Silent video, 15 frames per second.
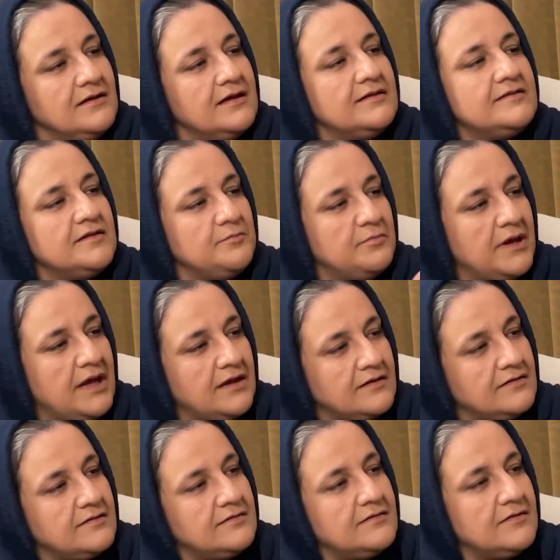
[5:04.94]
its
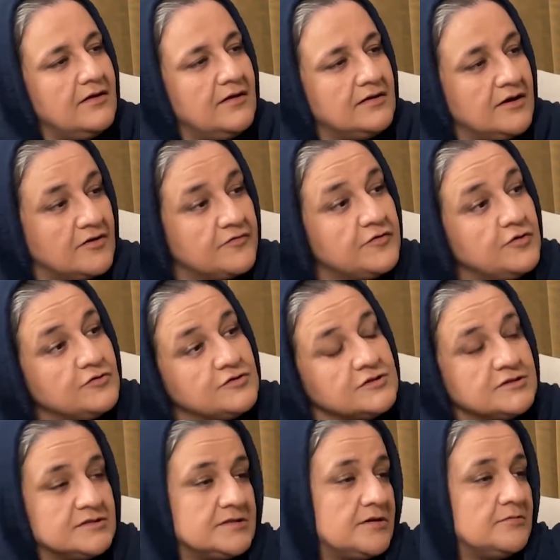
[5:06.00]
impacts on our
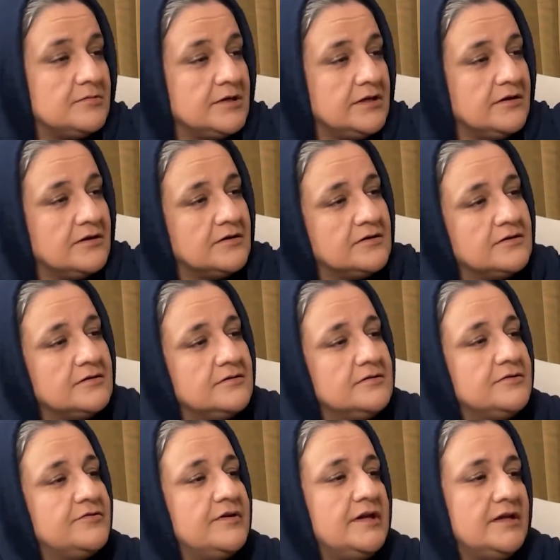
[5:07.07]
futures that we are
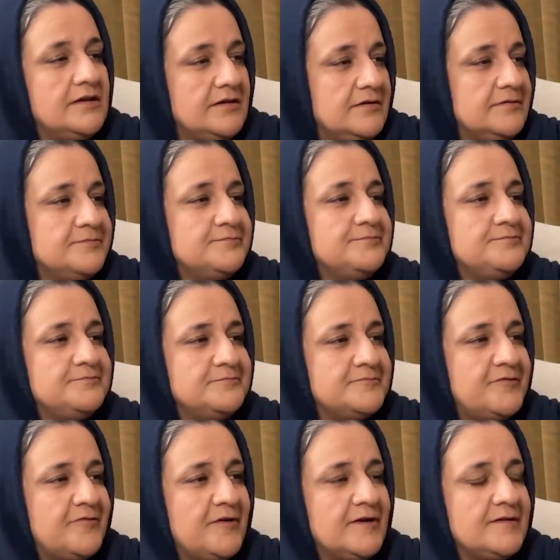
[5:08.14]
creating
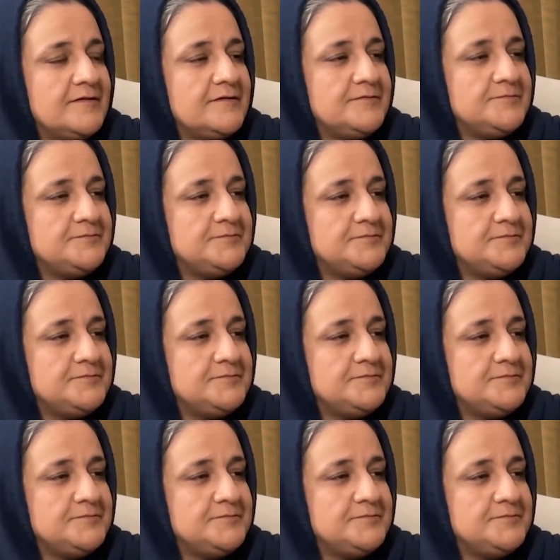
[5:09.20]
for us.